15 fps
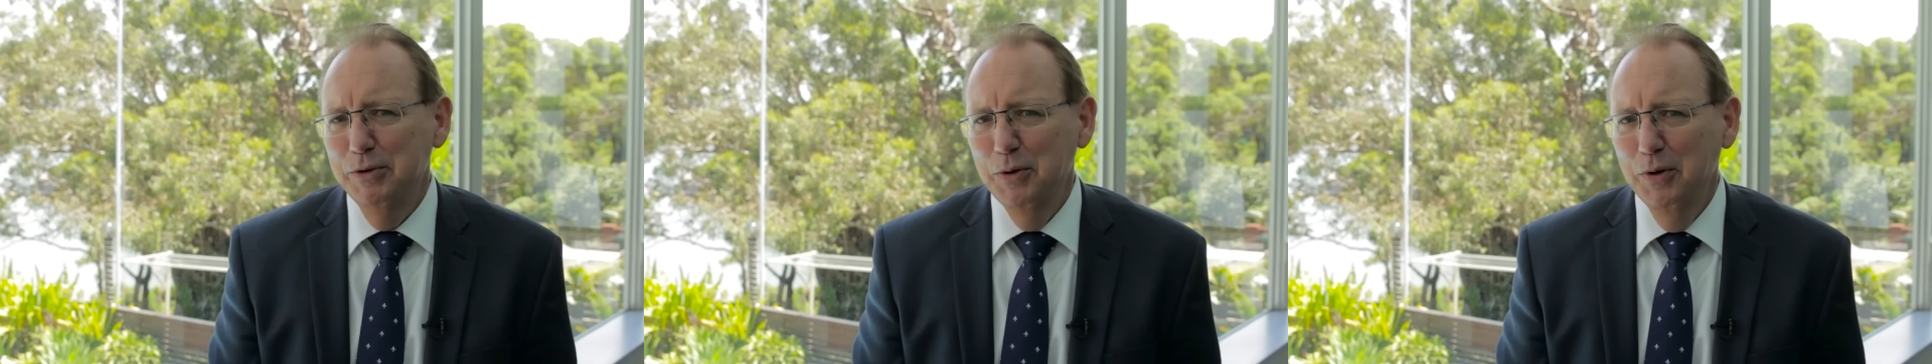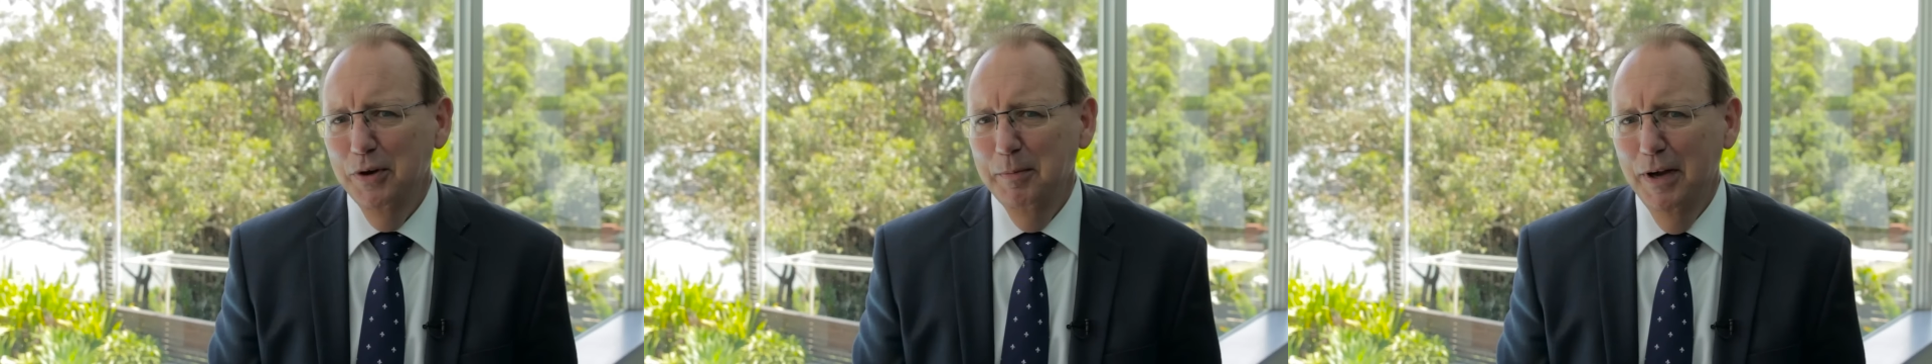be
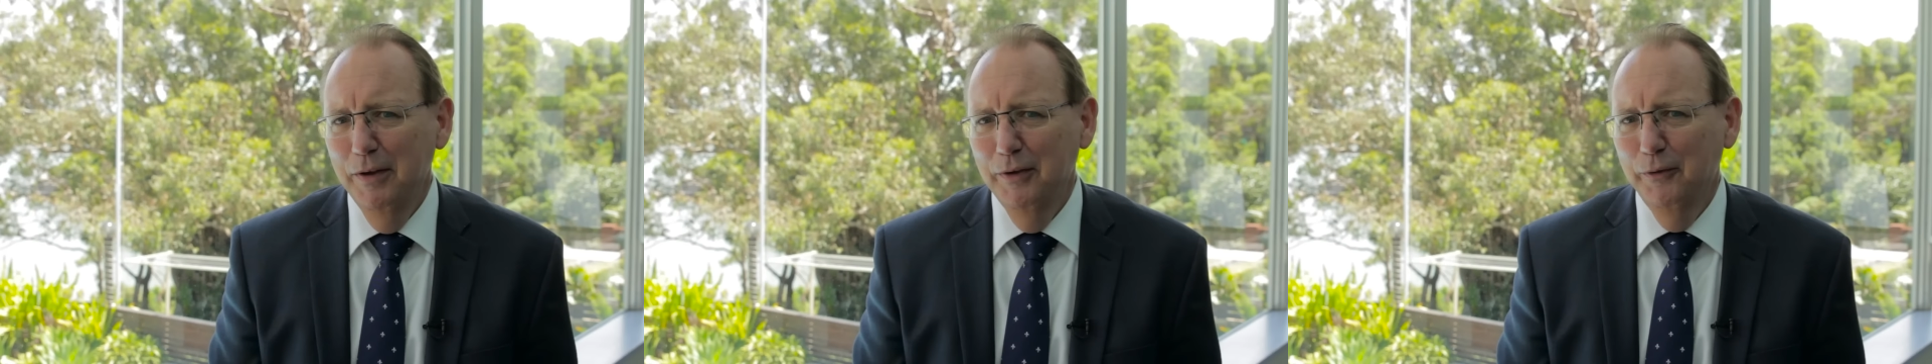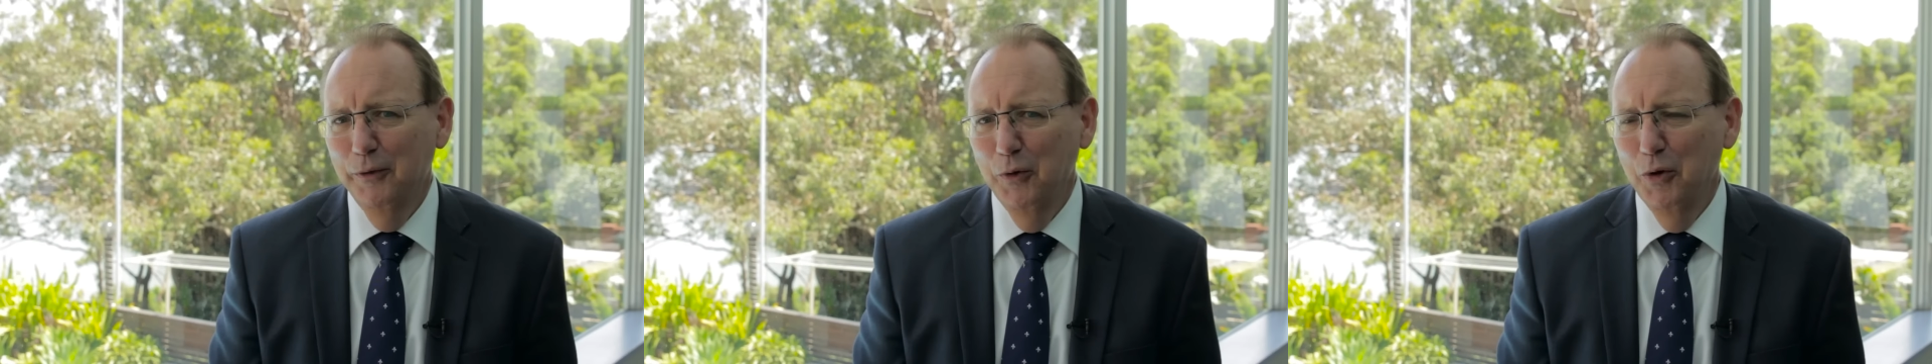talking
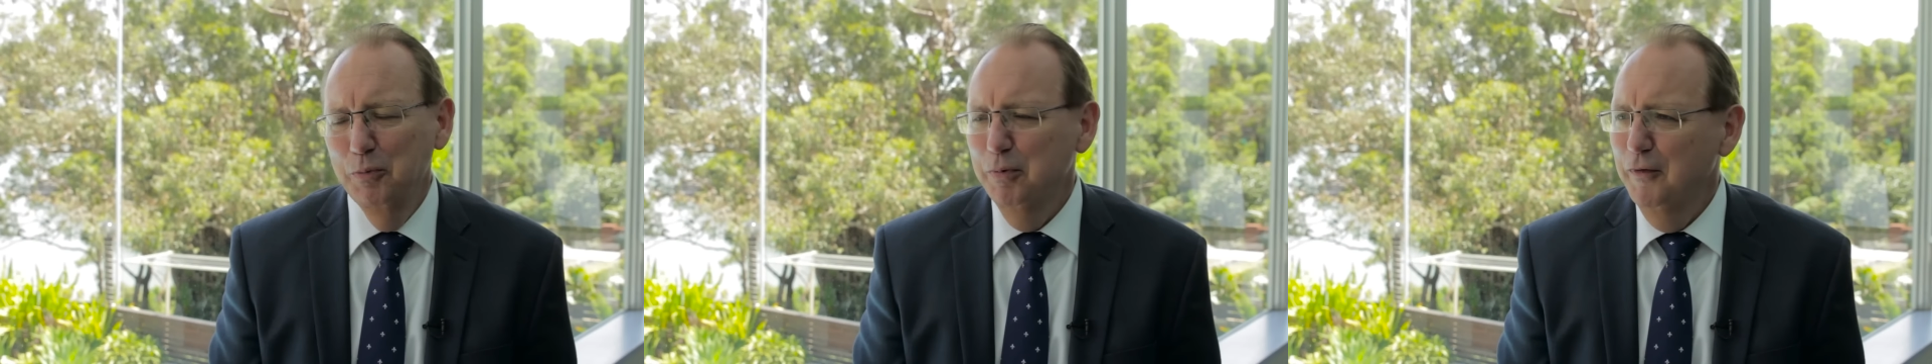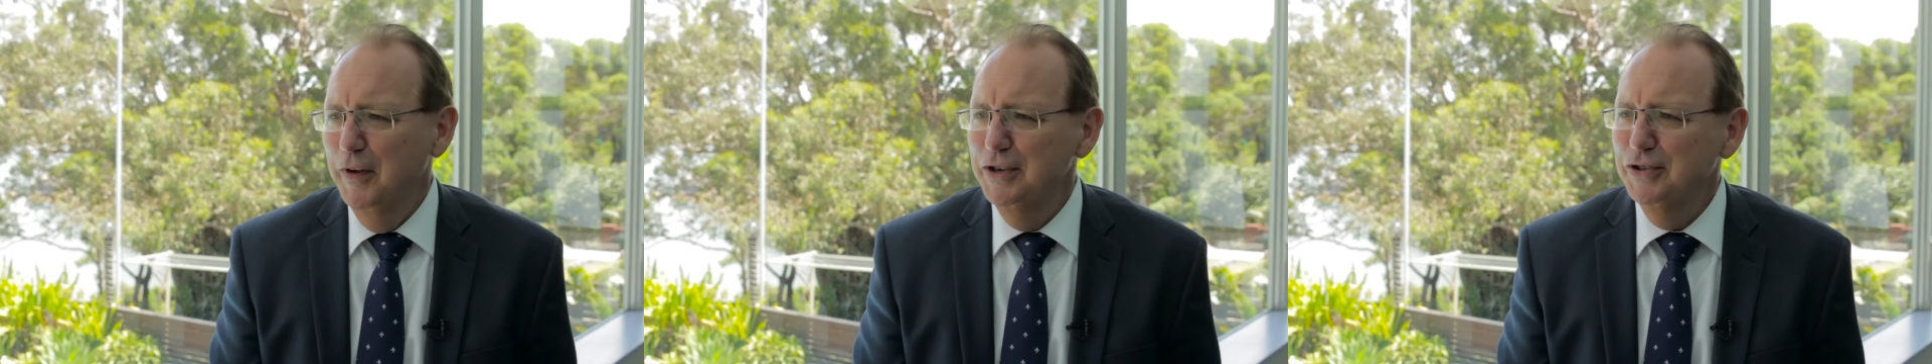about the
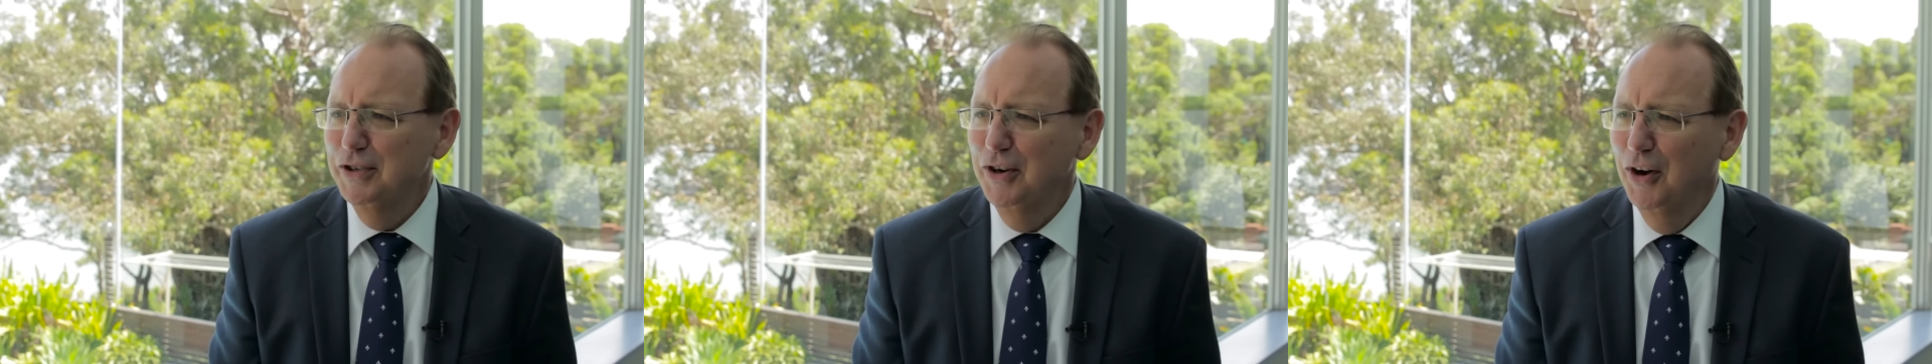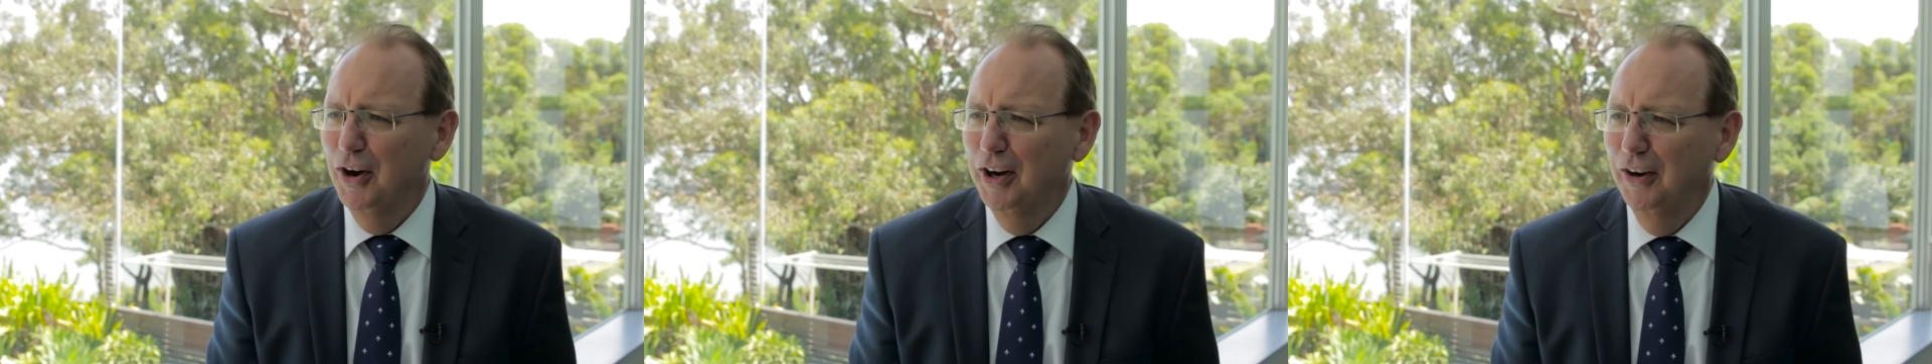fraud
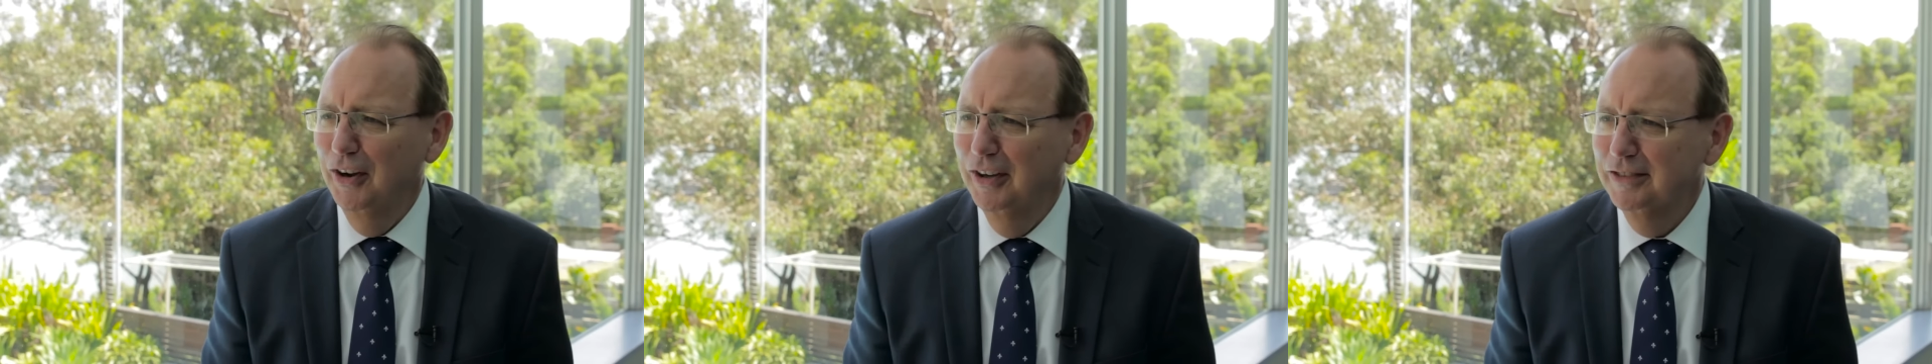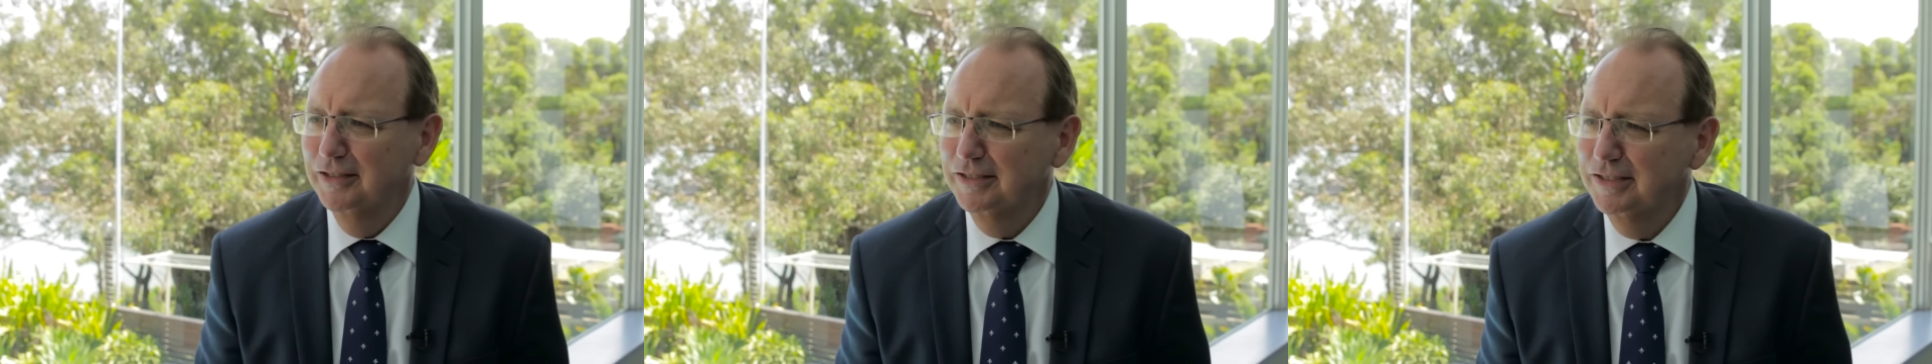prevention
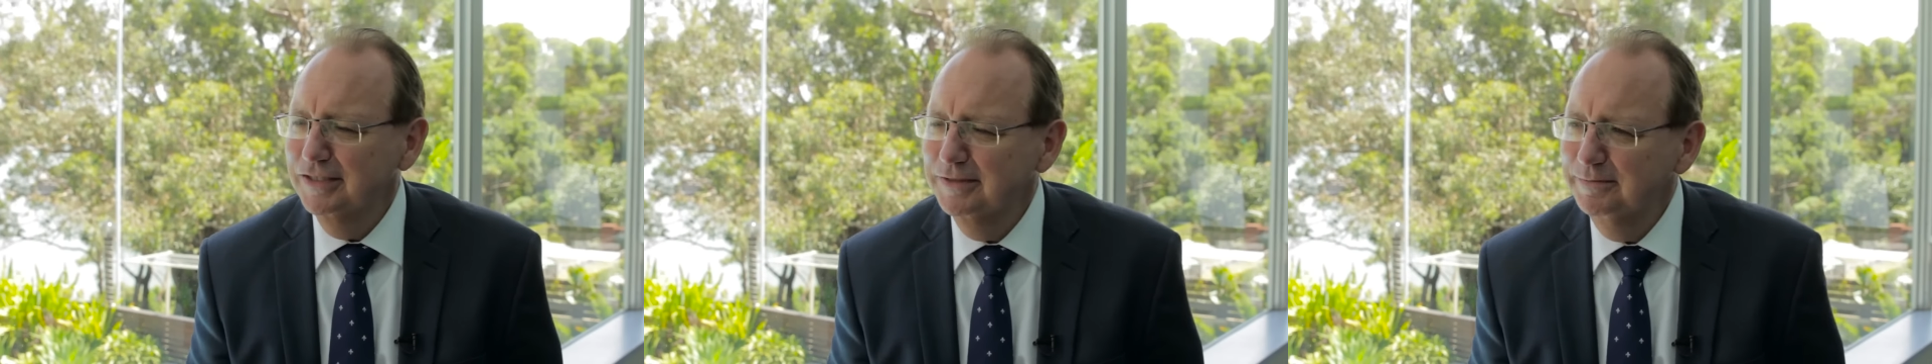guidelines.